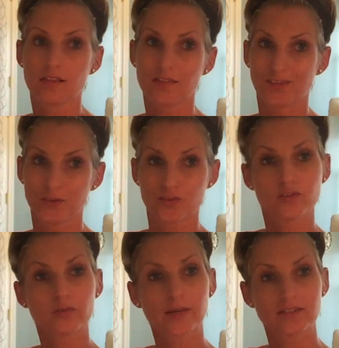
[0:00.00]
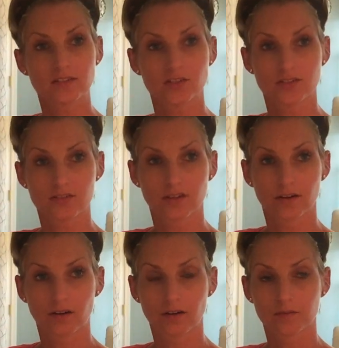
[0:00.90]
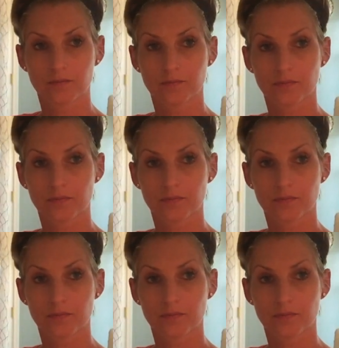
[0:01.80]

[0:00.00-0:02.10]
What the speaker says: now there's two messages here.